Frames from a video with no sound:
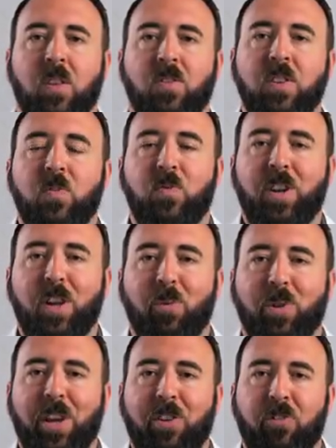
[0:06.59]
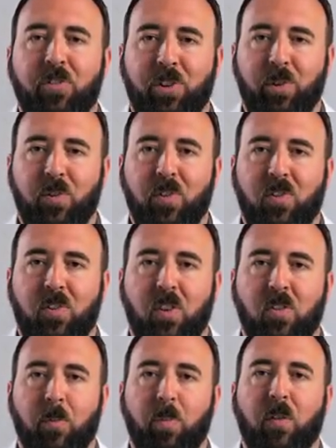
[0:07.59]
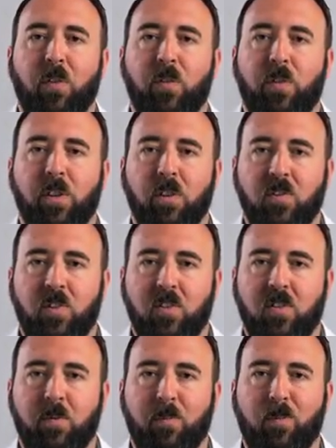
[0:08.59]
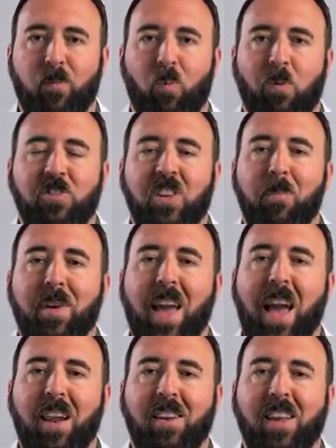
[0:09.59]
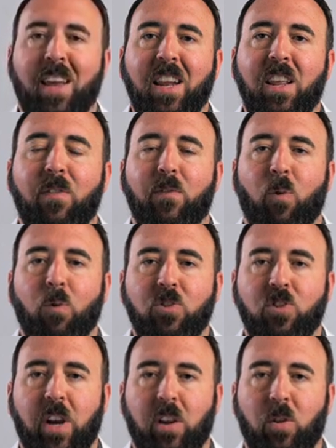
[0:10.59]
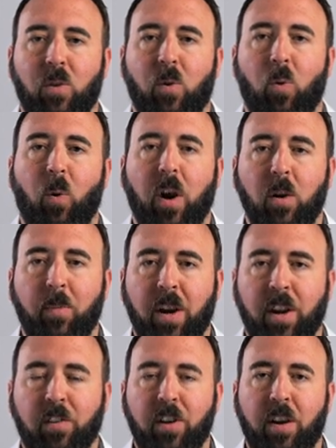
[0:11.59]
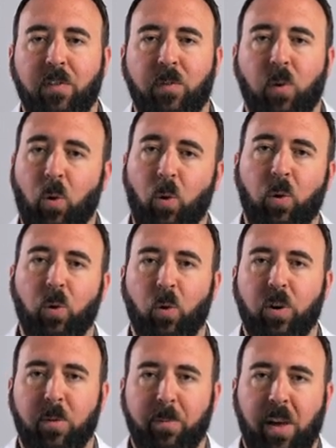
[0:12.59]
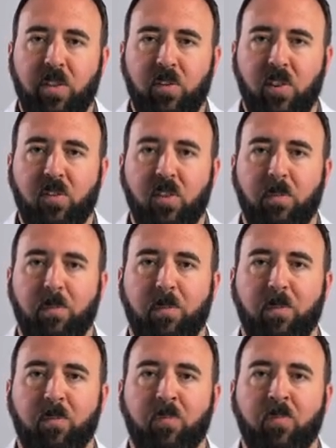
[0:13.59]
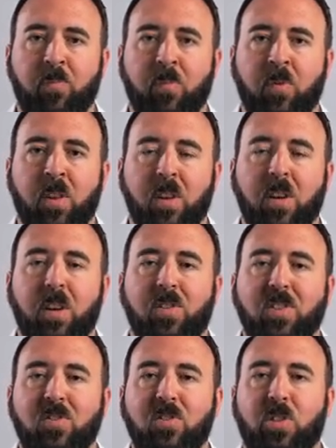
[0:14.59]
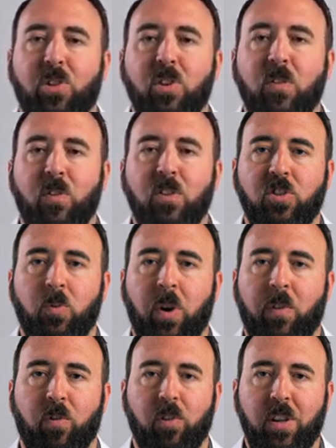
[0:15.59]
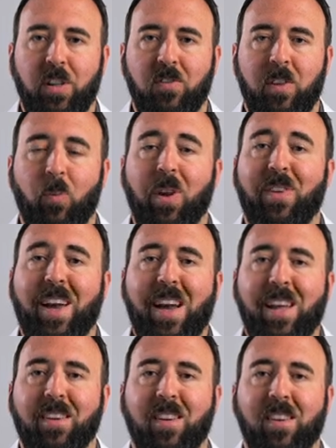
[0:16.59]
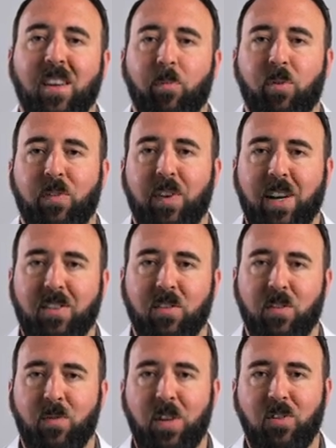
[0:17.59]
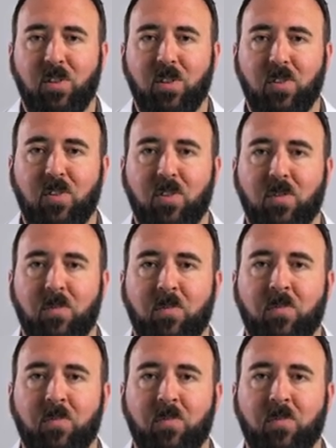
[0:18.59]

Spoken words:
This video will introduce the buffer filler system, which can be added to any 4-channel wire myograph or organ bath system. This is the third version we have released, and we have added a number of excellent features.